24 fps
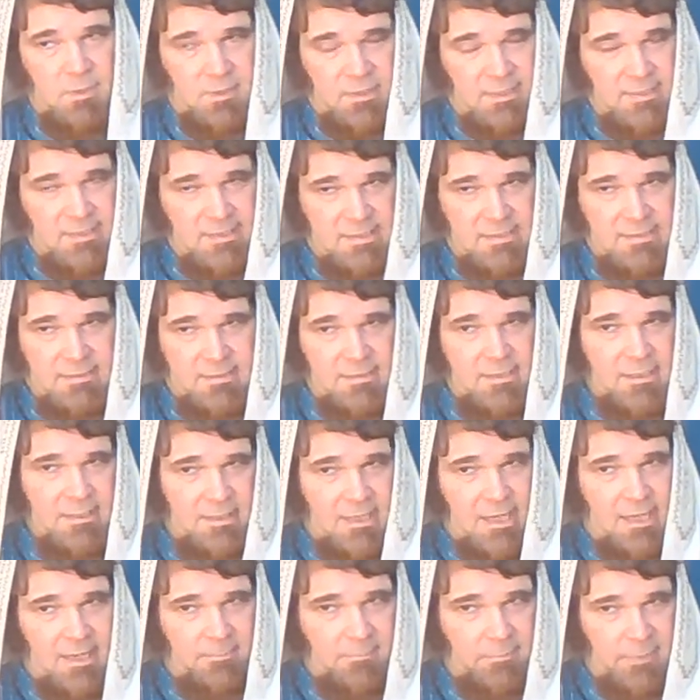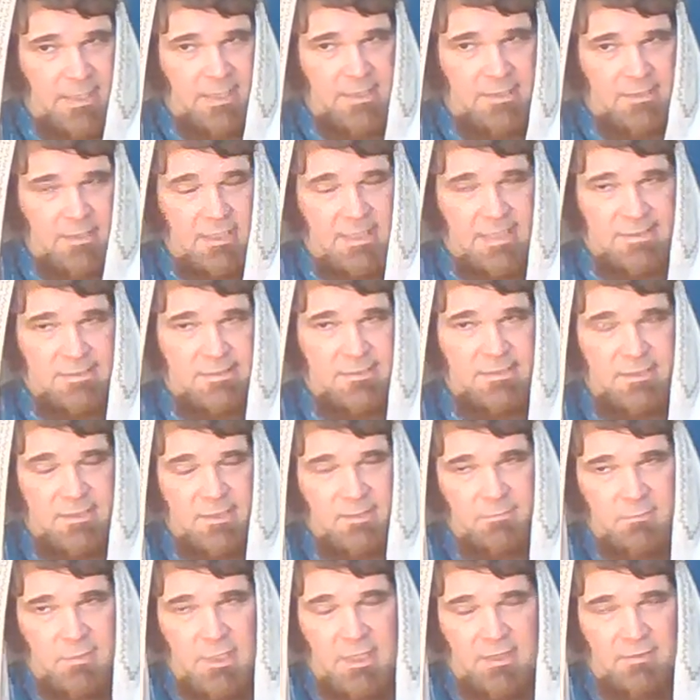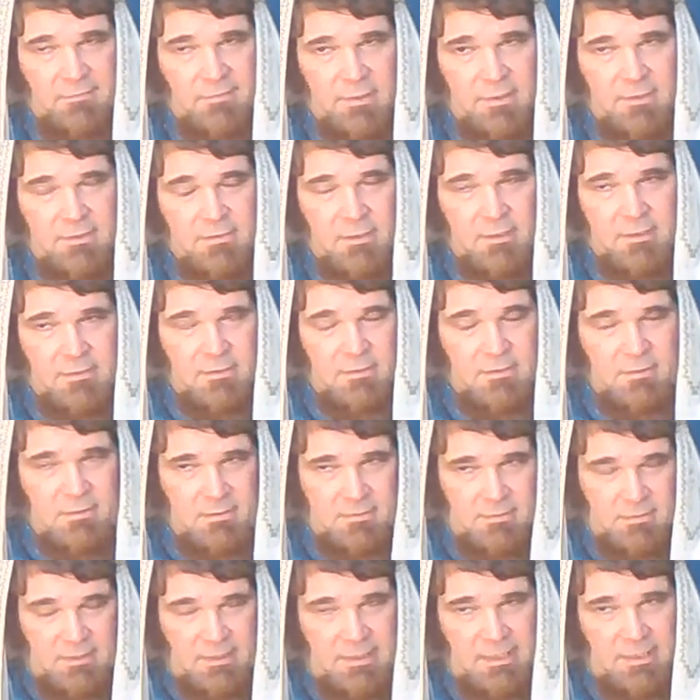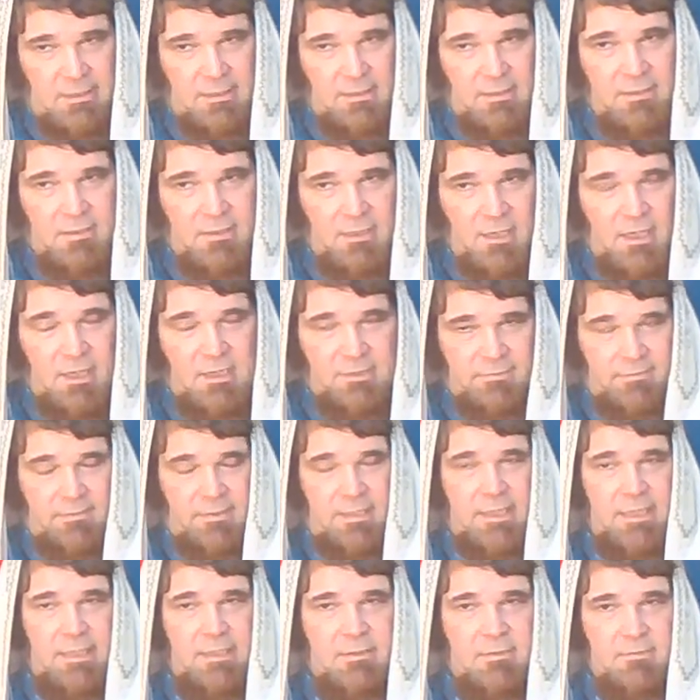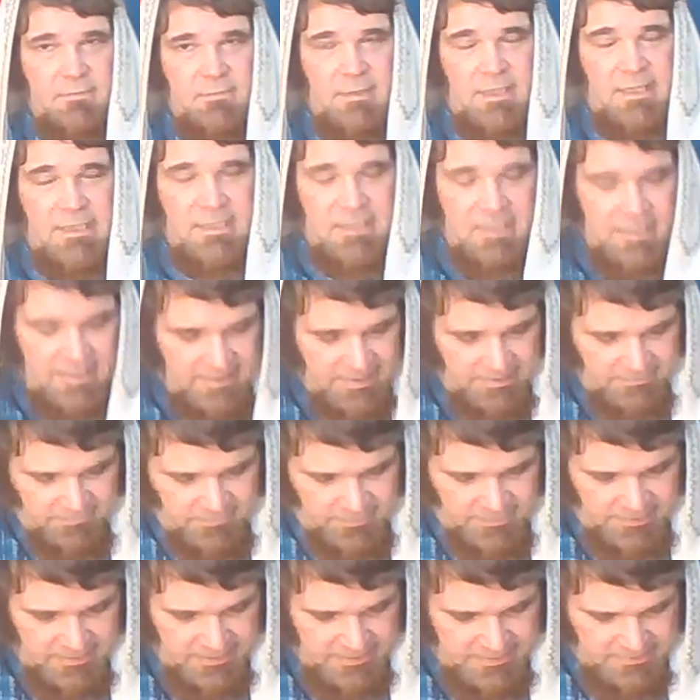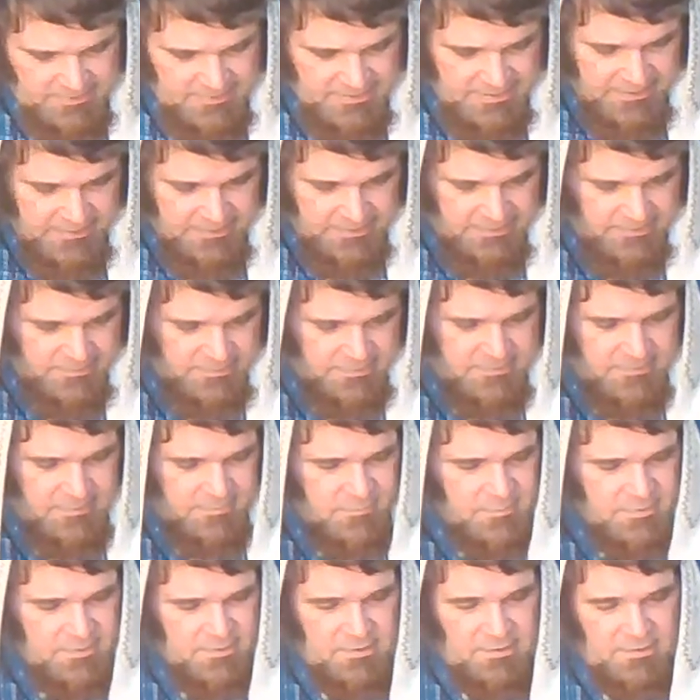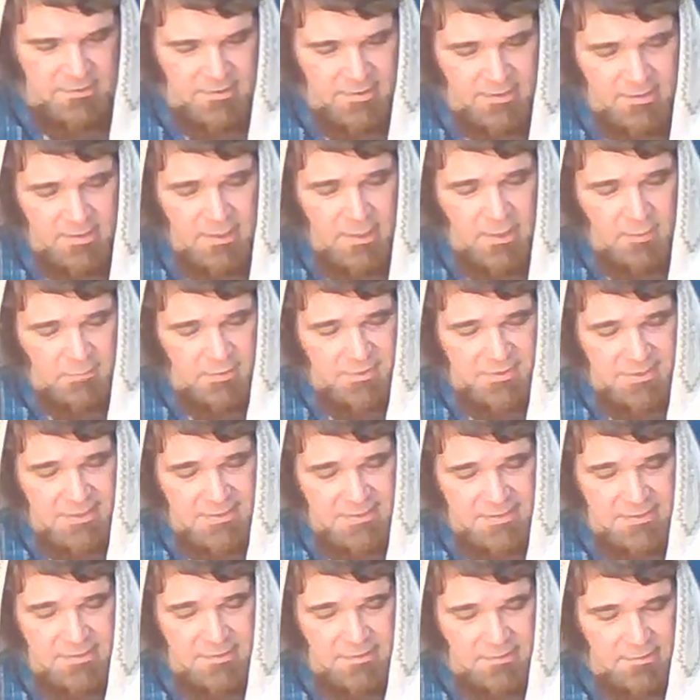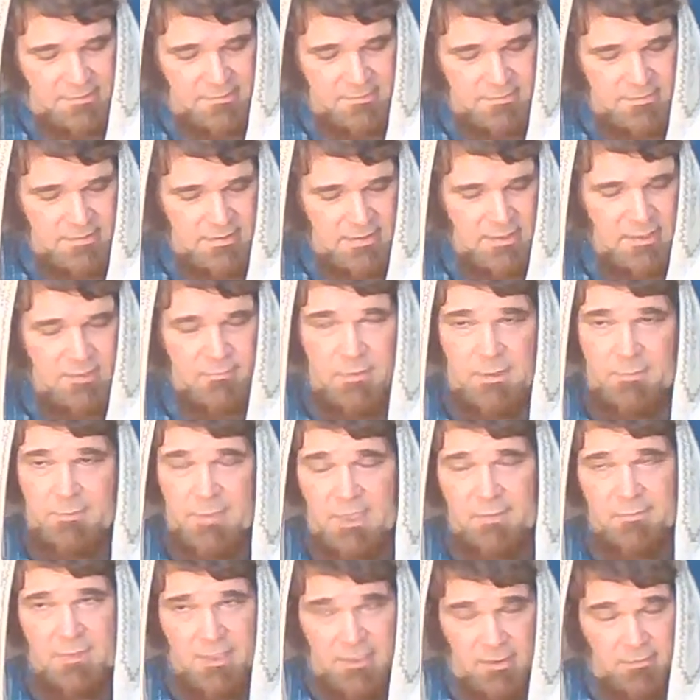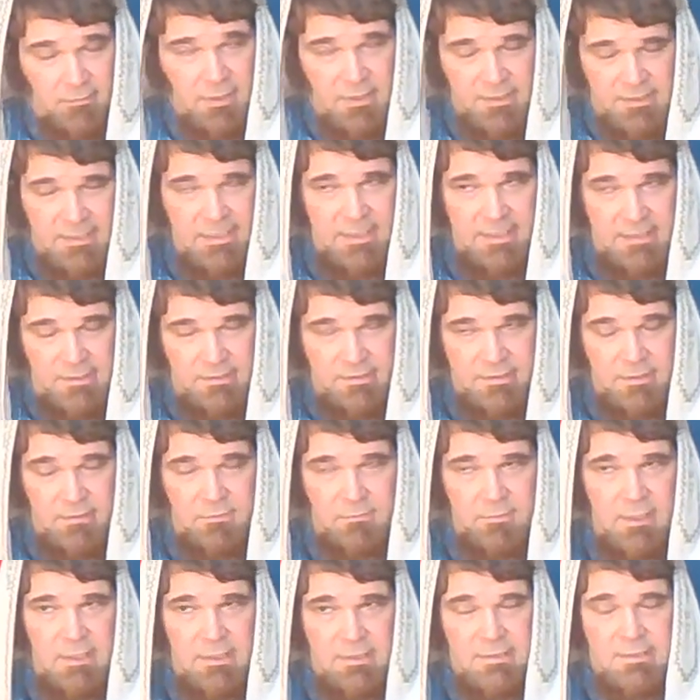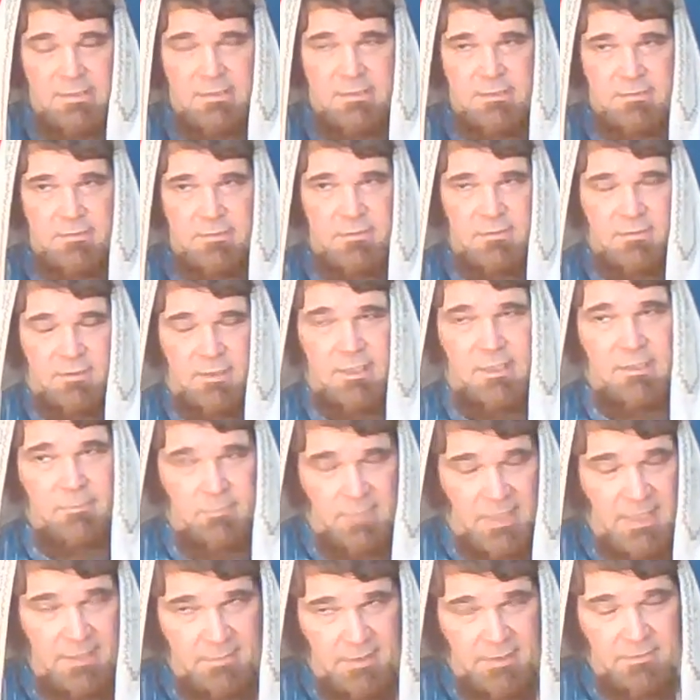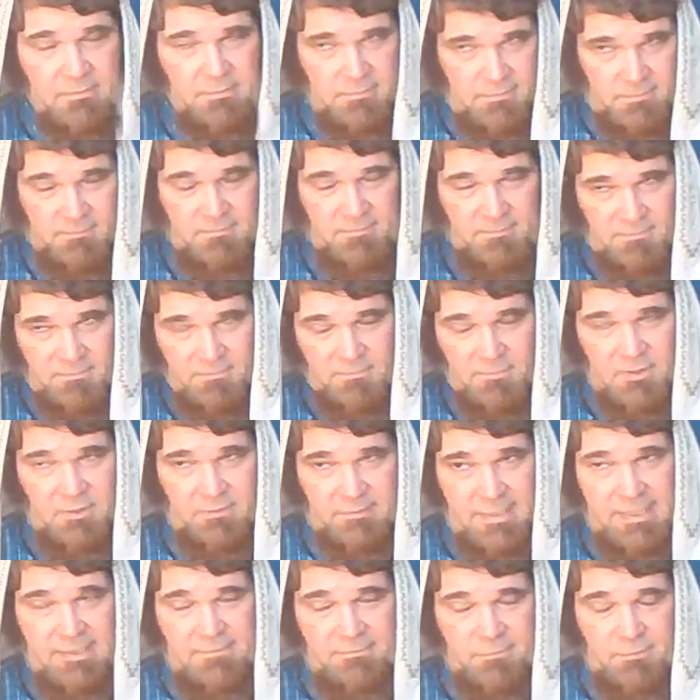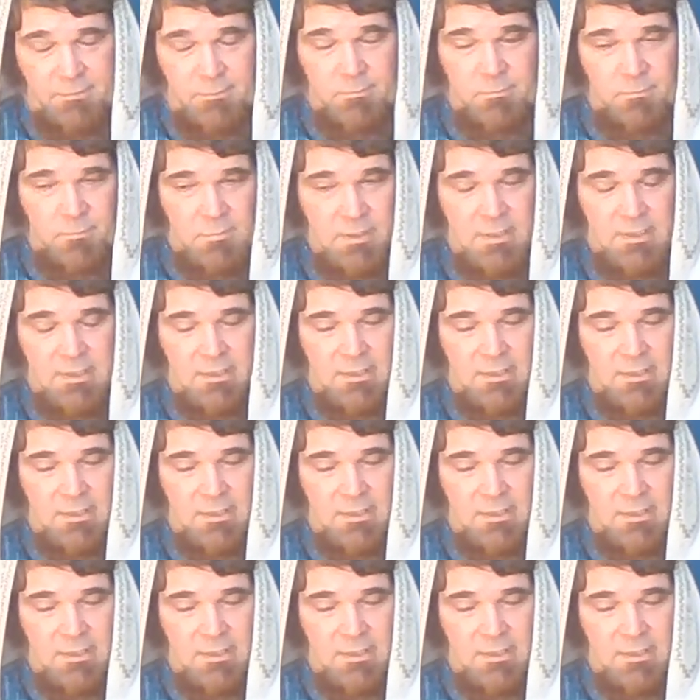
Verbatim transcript: that's not being nice to the mother, uh, you know, ornery, like they get when they get teenagers, I'm sorry, but they do. Remember, you were a teenager once. You can maybe glean from